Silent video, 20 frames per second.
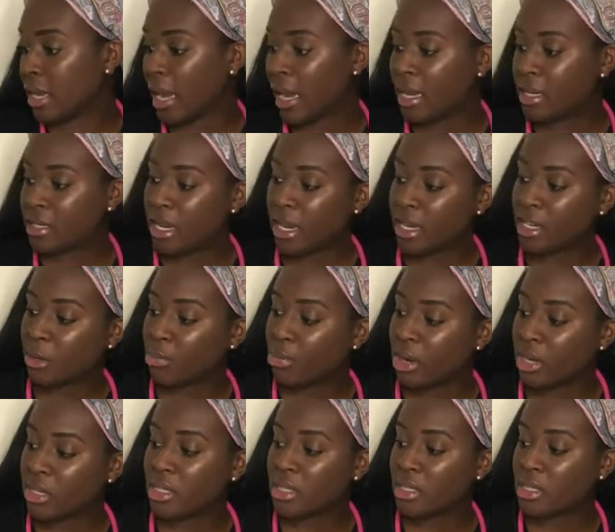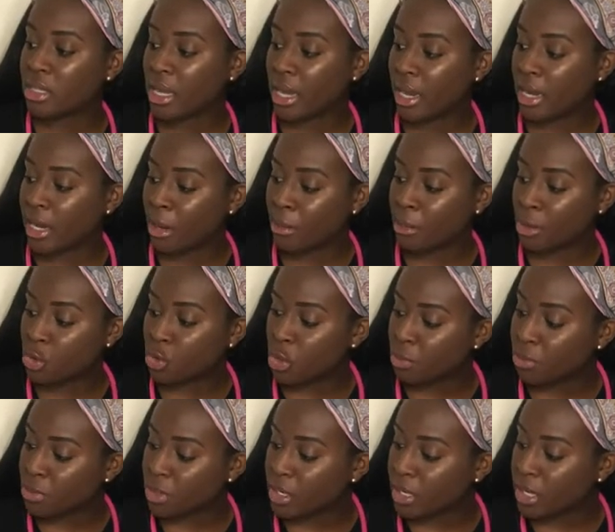antidepressants like
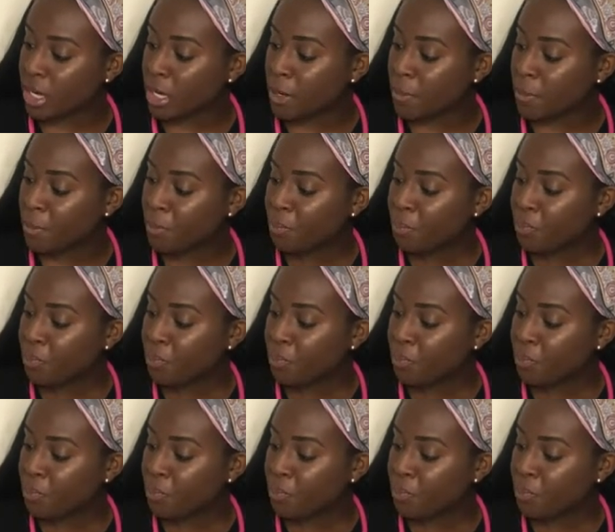amitriptyline,